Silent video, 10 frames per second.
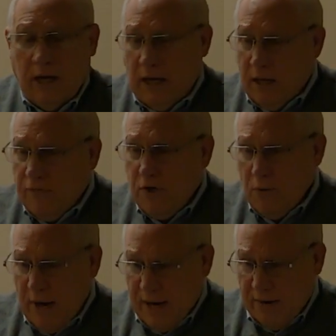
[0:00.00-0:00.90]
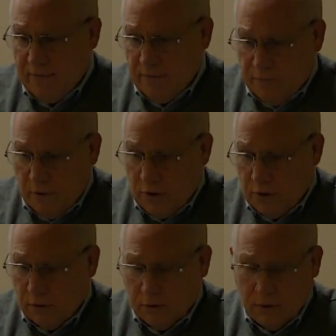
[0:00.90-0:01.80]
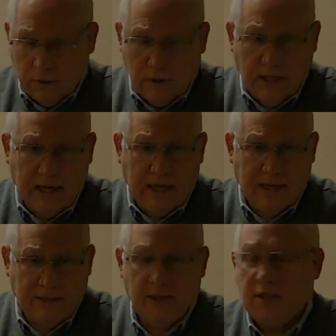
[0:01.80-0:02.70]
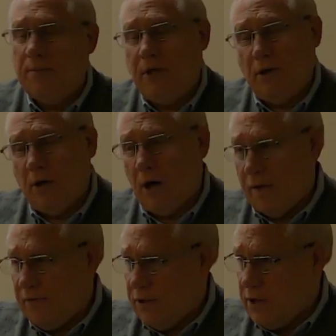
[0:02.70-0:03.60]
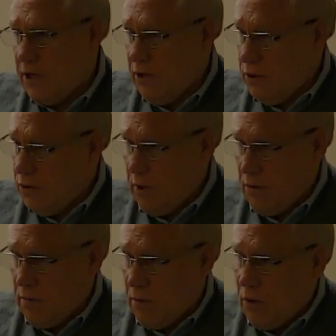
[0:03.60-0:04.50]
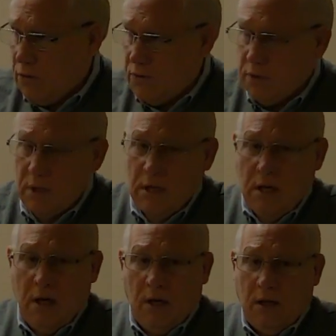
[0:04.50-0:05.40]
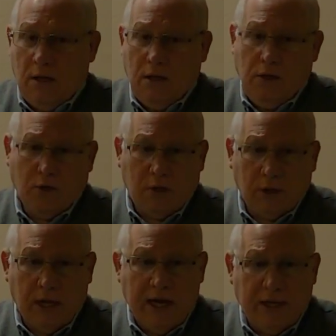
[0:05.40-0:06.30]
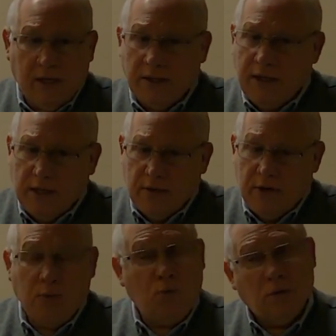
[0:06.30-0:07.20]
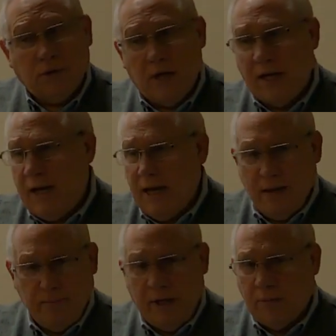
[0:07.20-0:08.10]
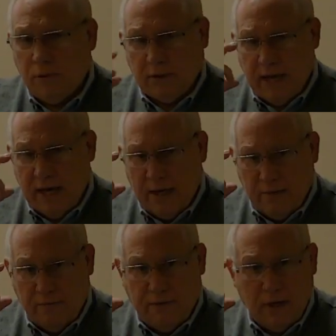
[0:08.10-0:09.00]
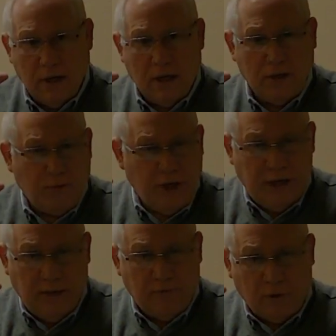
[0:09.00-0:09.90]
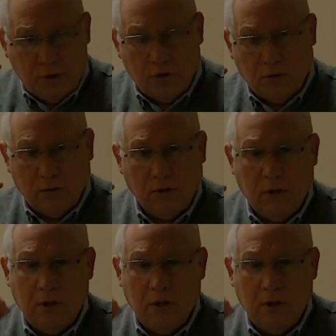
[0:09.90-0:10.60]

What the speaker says: If you have the virtual system in your office and you're doing remotes, your client on the other end will not be able to have a 3D virtual